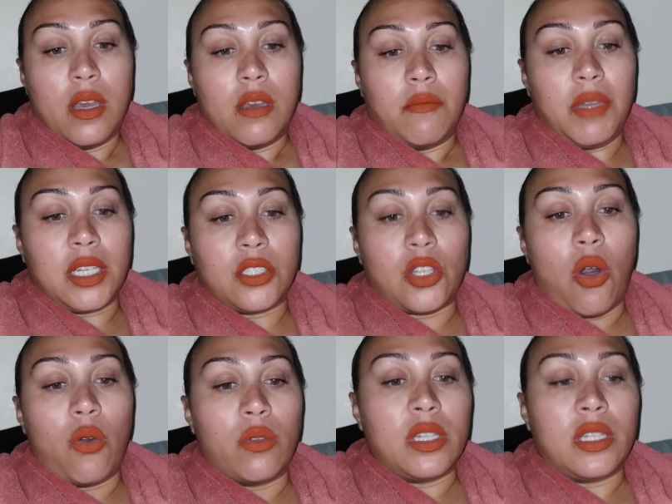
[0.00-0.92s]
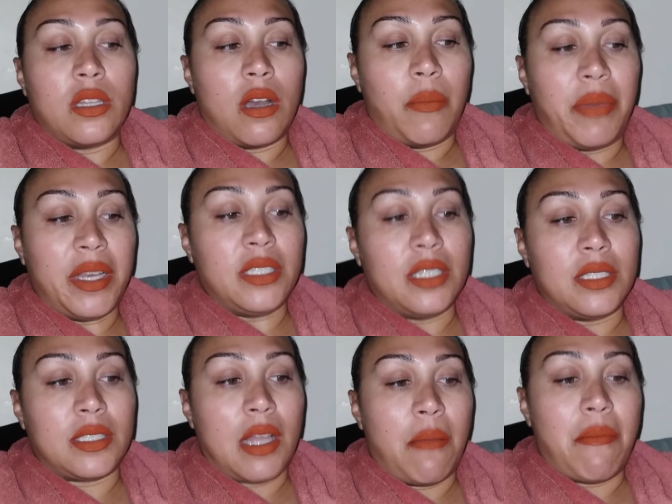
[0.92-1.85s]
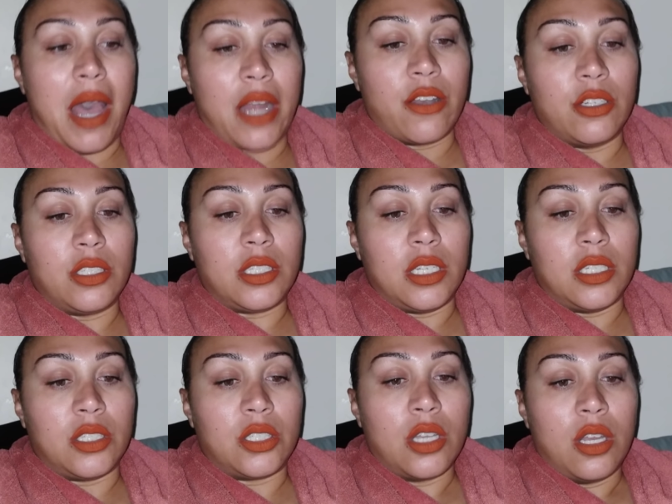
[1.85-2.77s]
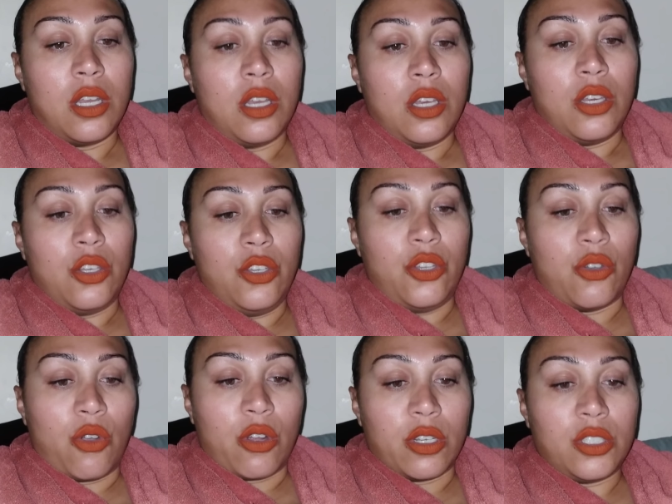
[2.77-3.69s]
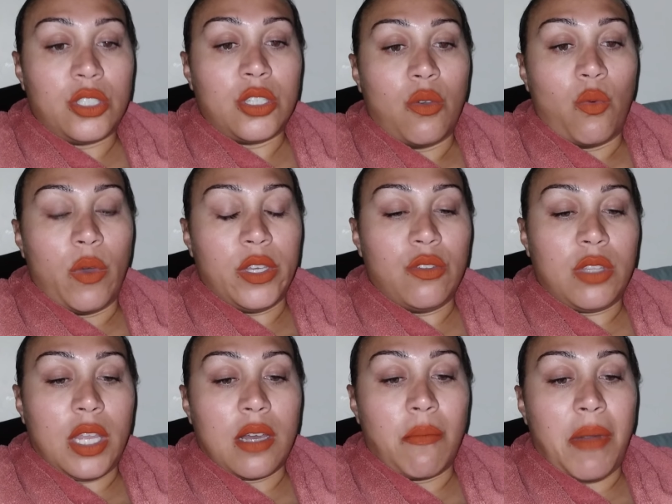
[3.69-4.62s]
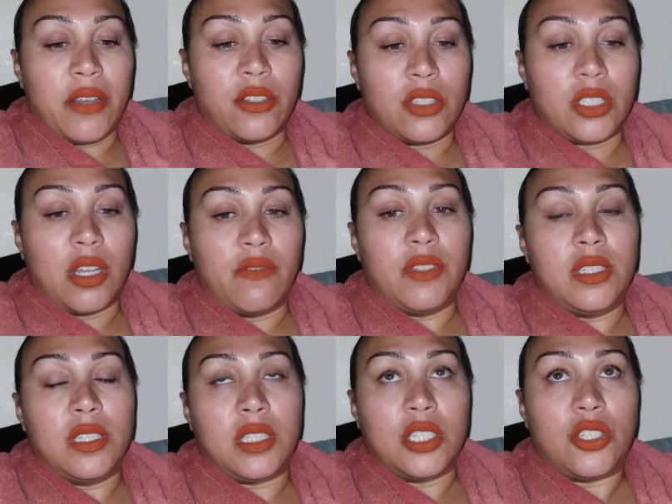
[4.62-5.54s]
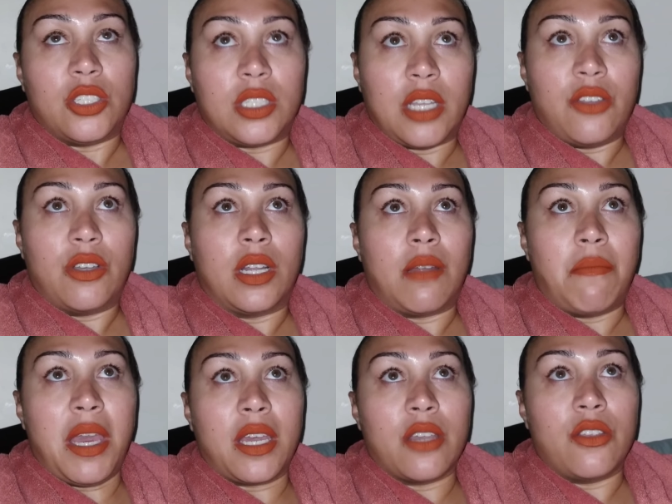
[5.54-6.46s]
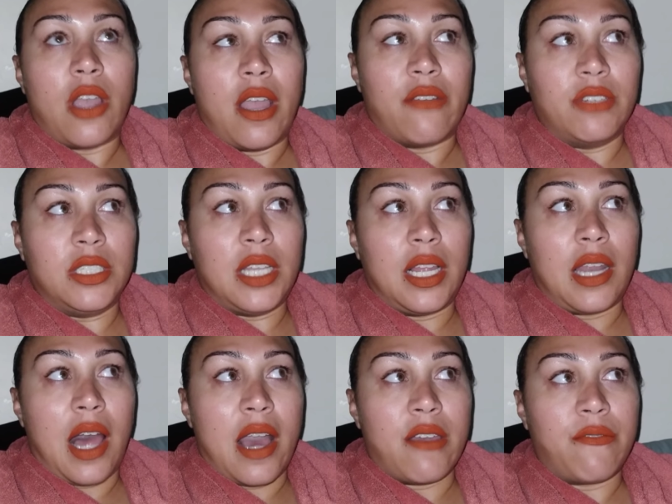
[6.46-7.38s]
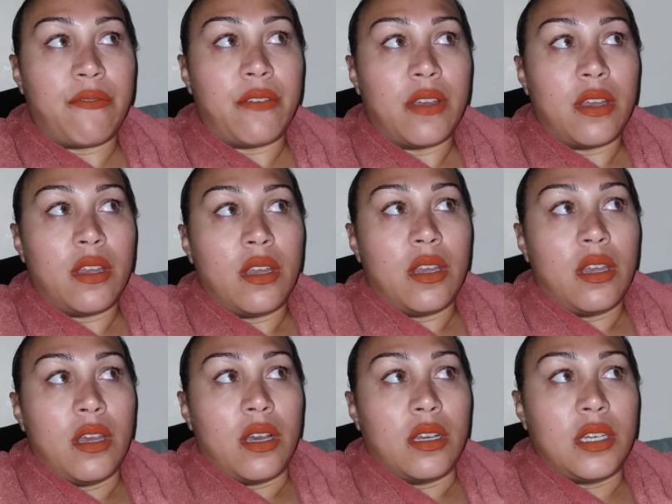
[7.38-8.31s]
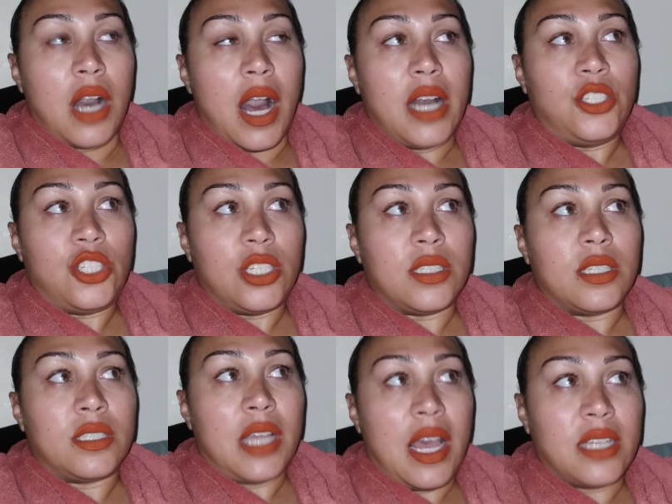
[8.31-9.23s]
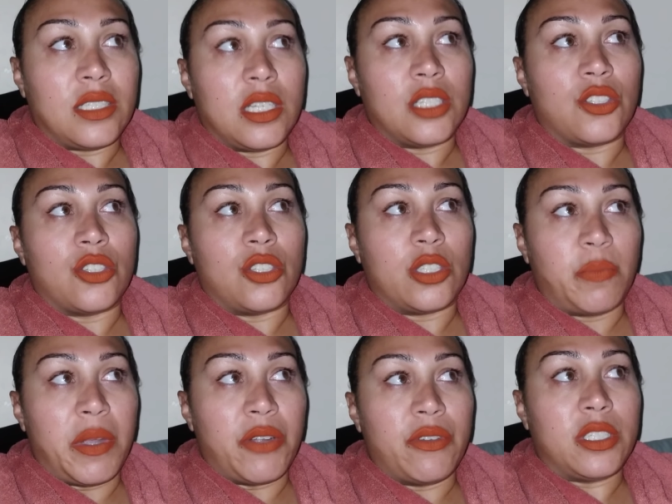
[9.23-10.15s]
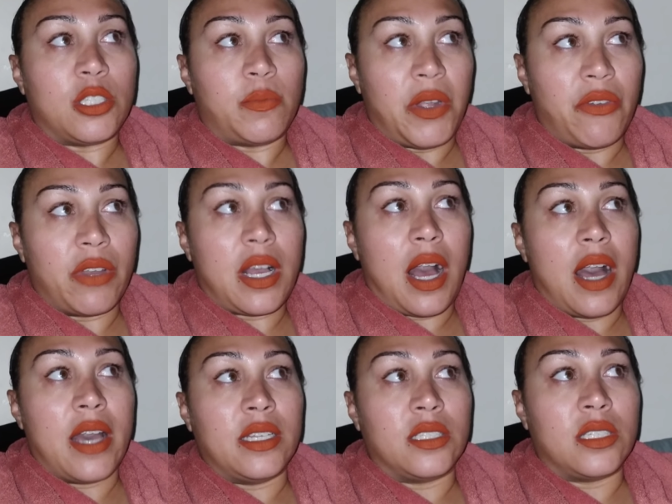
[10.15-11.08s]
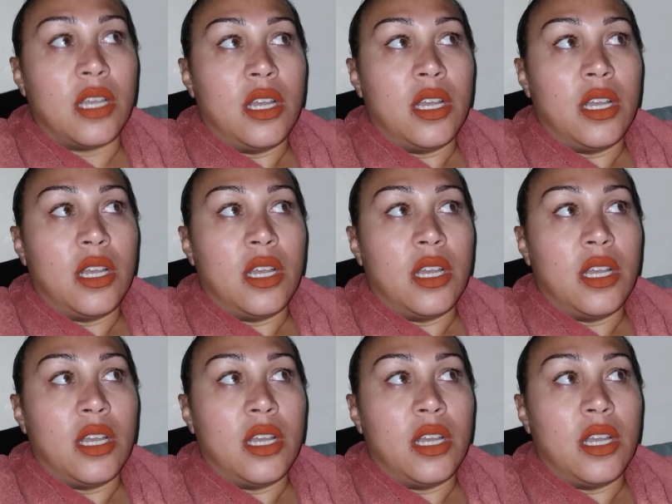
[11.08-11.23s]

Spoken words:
because the only opinions that matters is yours, what you think about yourself, the decisions that you're going to make in your everyday life, God, Jesus, ancestors, spirit guides,